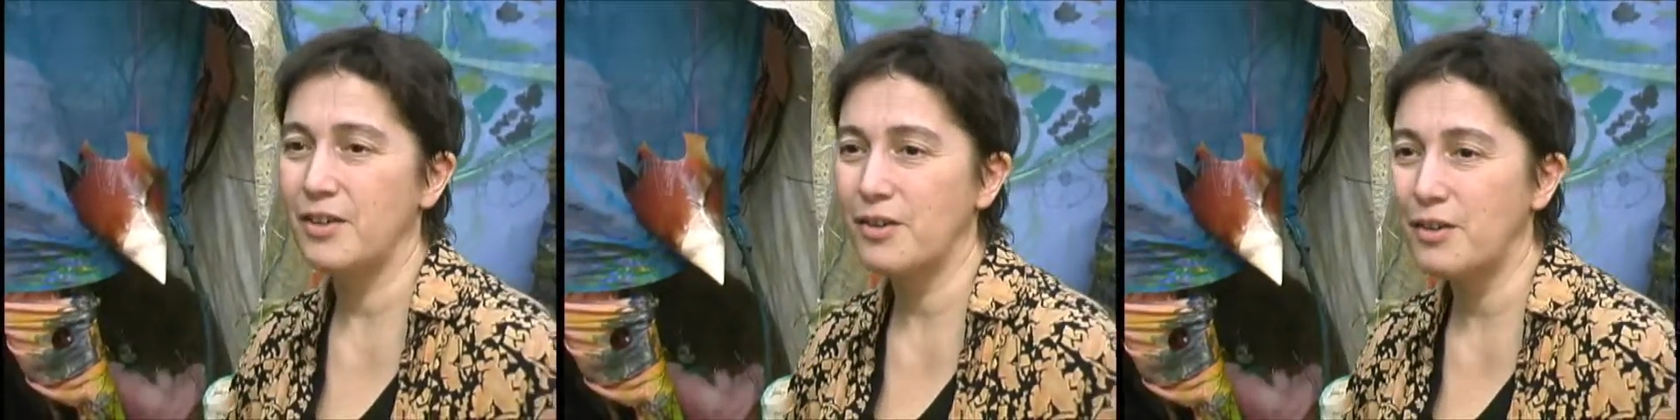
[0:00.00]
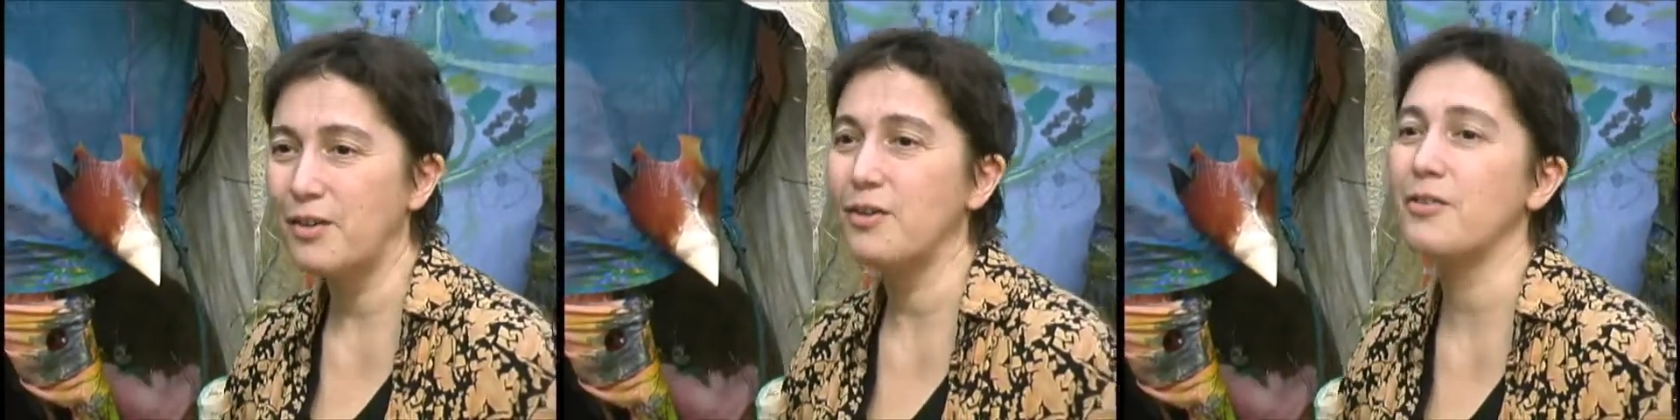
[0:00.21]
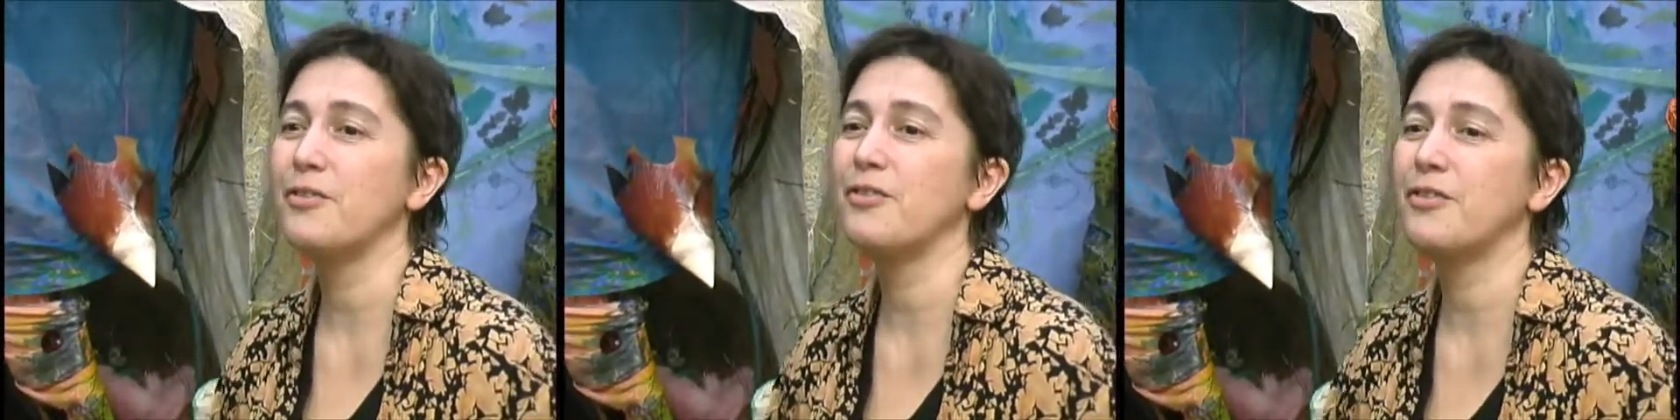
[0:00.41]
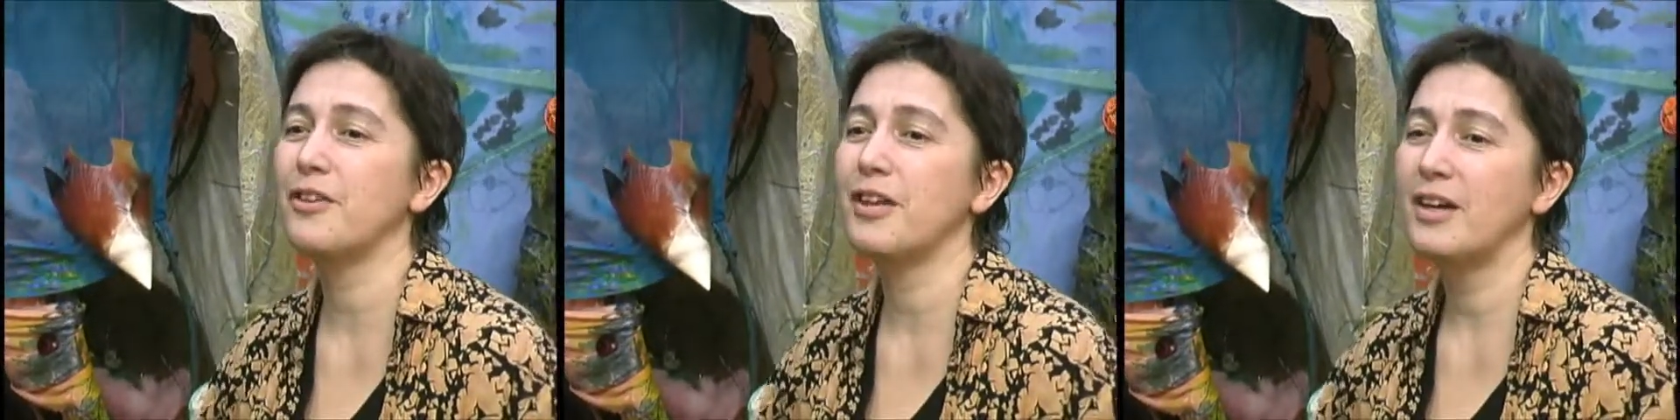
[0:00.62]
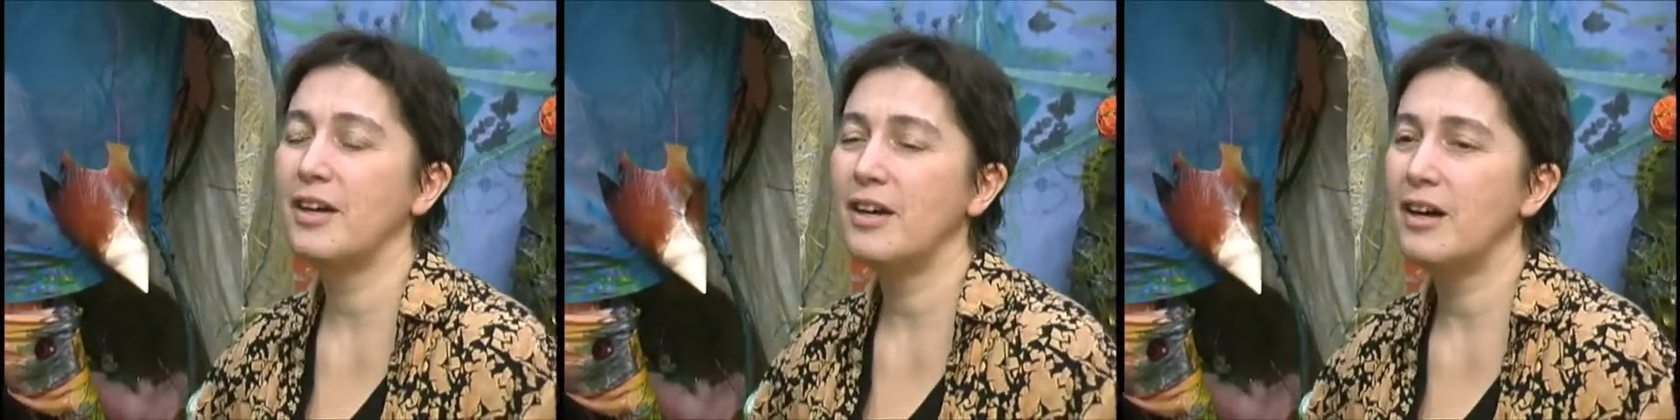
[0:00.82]
earth
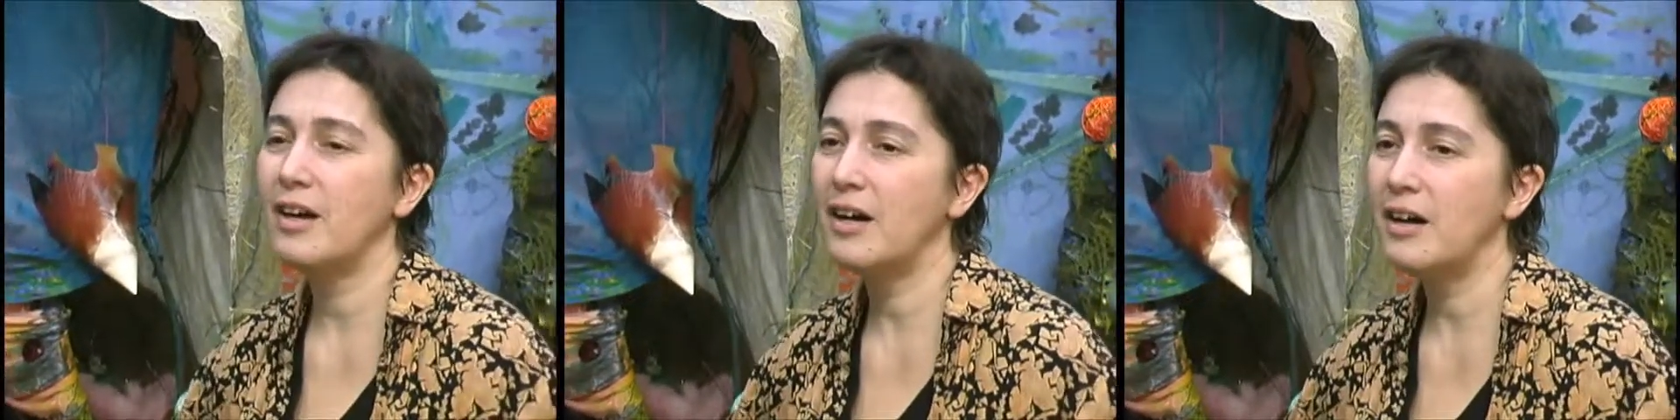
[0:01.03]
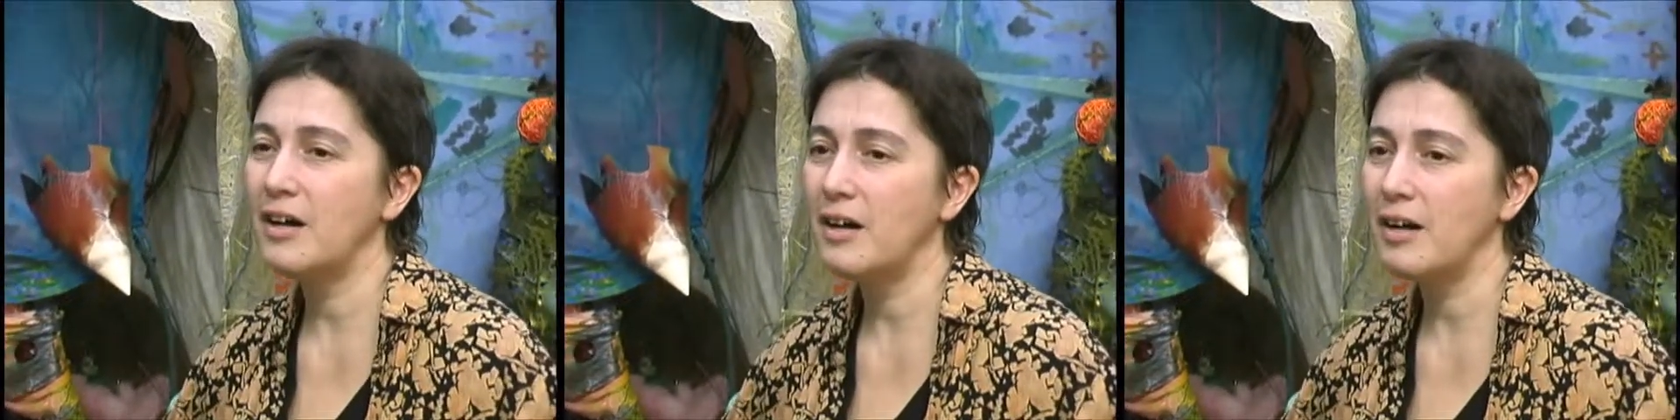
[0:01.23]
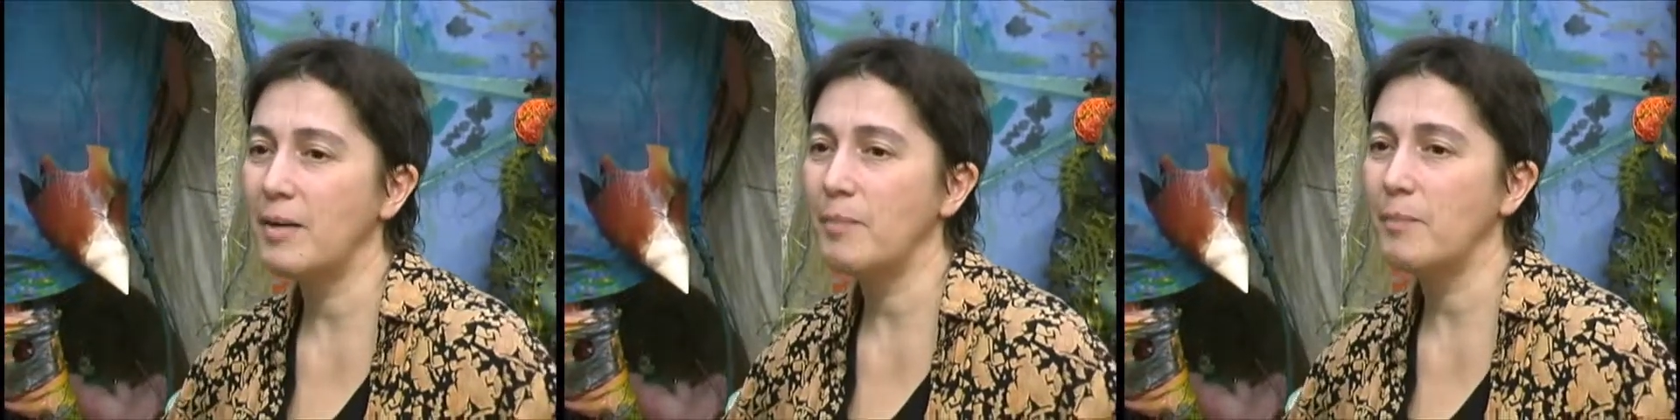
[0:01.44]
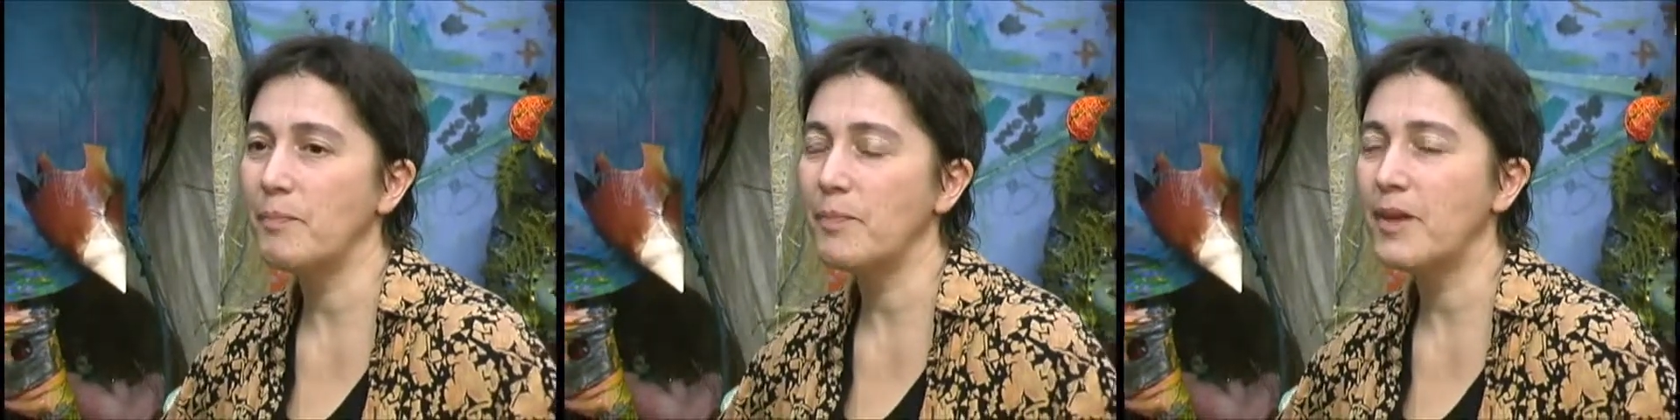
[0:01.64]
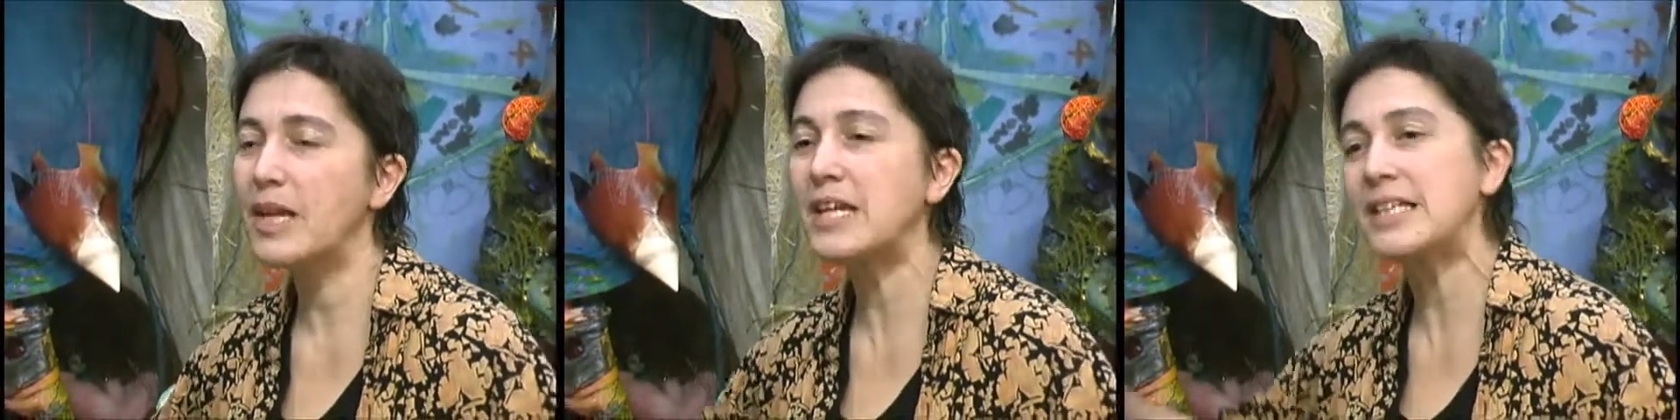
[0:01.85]

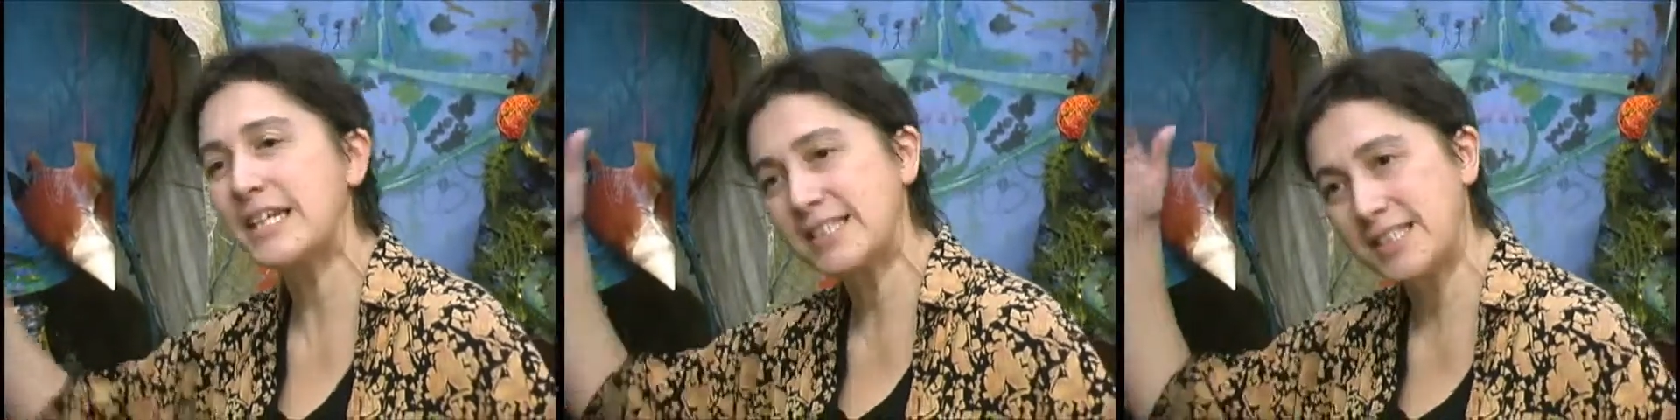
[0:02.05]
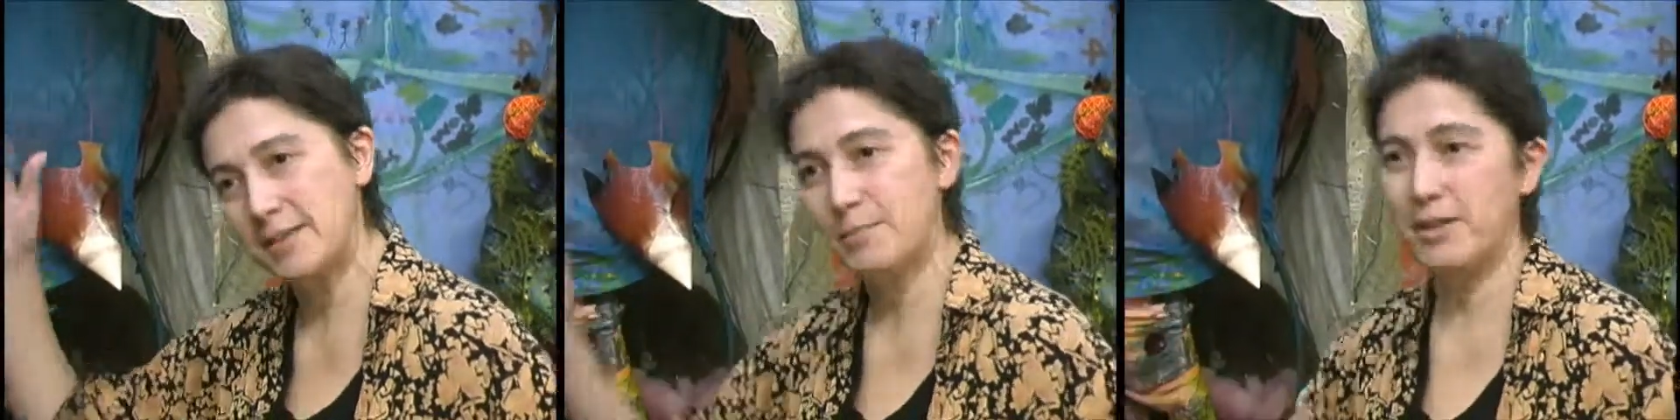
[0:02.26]
connected